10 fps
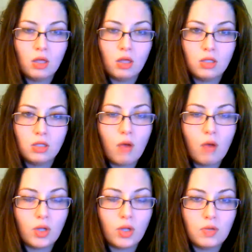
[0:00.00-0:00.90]
Not what
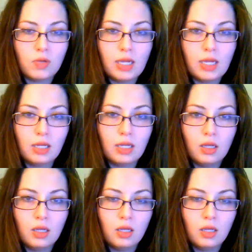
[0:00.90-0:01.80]
you need,
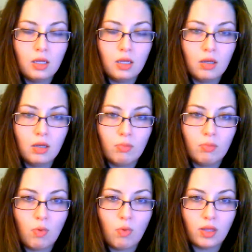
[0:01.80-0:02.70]
but
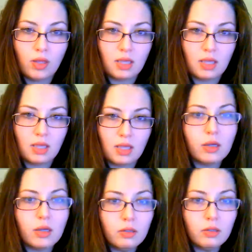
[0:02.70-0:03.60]
what they can sell
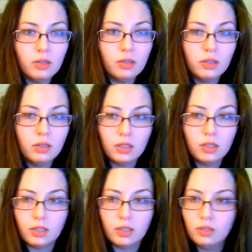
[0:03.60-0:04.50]
you, you
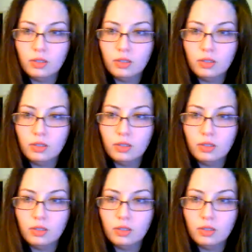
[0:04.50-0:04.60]
know?